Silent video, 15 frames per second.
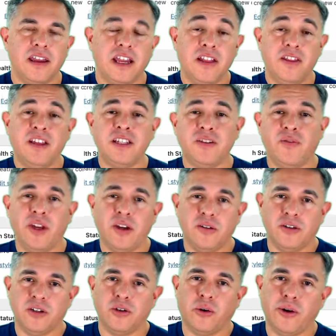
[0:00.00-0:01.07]
In this video
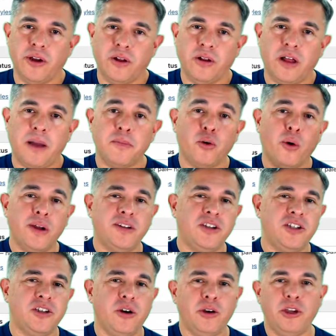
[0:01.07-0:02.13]
tutorial, I'm going to
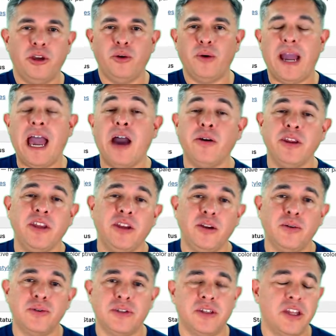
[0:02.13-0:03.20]
show you how to
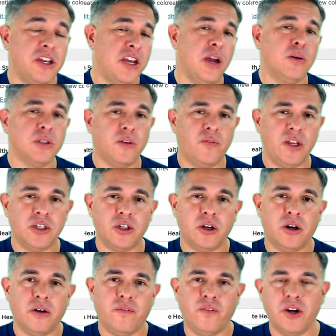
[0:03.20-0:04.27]
use the Notes
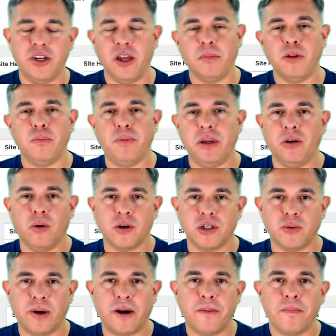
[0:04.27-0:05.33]
feature for WP
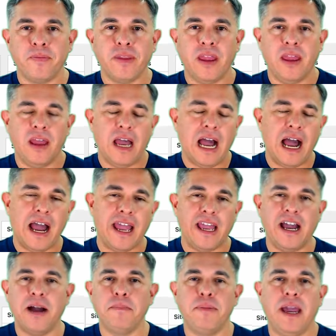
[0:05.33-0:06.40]
Courseware. Hi,
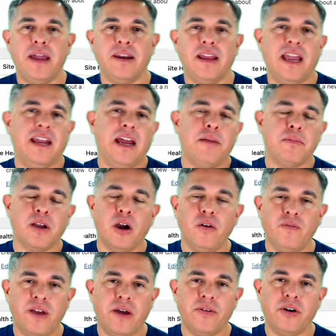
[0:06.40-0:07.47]
I'm Ben, and I'm
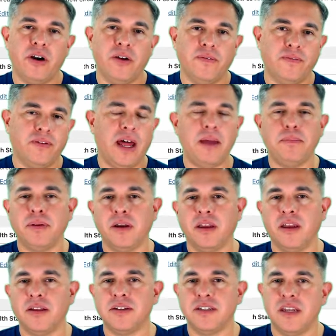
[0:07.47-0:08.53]
co-founder of Fly
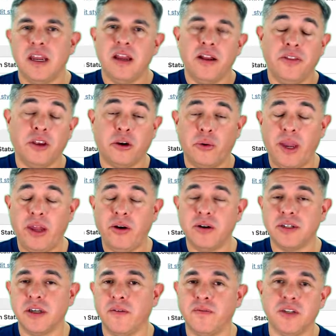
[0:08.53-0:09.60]
Plugins, the
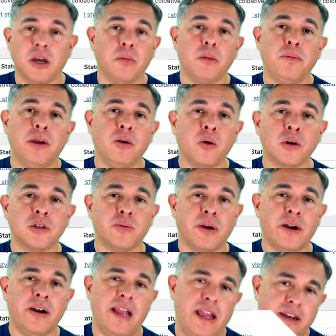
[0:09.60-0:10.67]
creators of WP
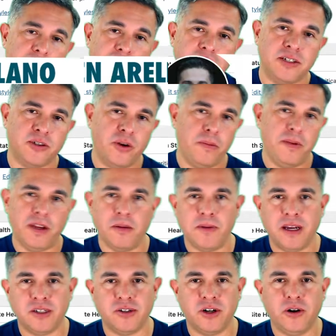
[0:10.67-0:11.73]
Courseware and S3 Media
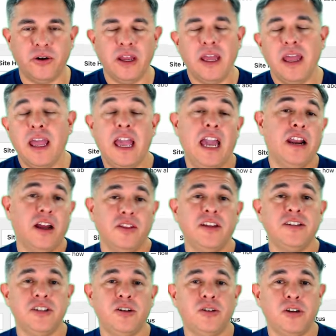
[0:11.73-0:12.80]
Maestro. And on
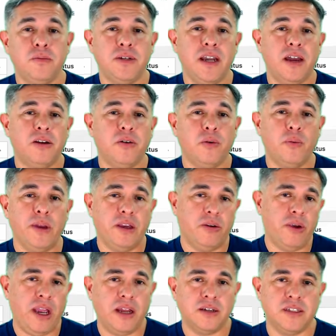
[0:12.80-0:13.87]
this YouTube channel, we
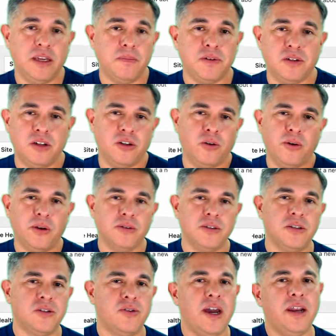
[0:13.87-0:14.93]
create tips, tutorials,
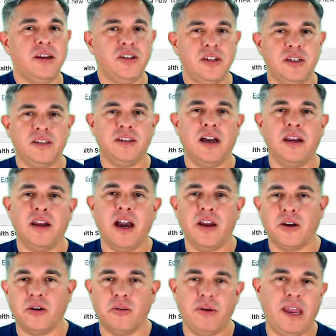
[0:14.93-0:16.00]
and strategies on how
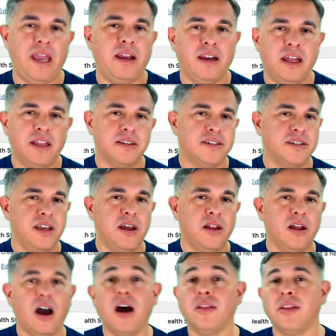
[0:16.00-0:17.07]
to create and
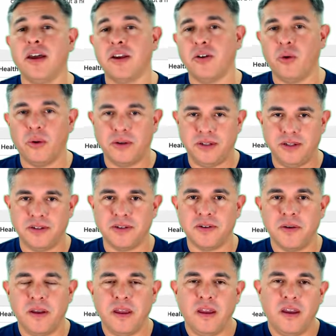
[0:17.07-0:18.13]
sell online courses.
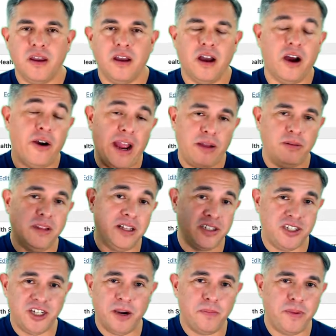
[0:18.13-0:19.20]
All right, let's
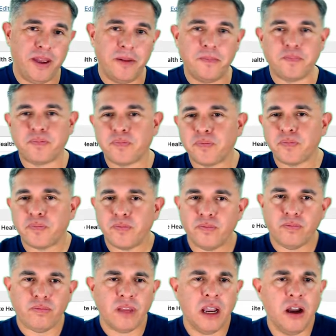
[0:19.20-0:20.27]
jump in.
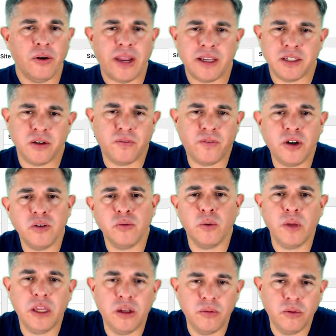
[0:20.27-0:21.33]
Okay, so first what
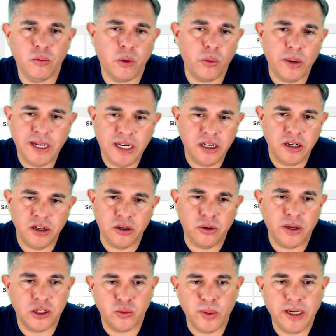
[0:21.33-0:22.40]
we need to do
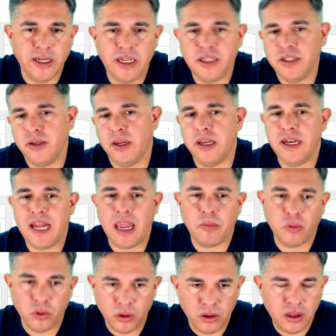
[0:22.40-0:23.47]
is we need to
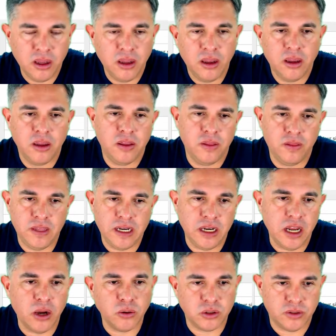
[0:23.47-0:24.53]
enable the
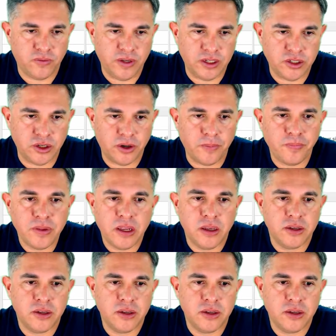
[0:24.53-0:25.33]
Notes feature.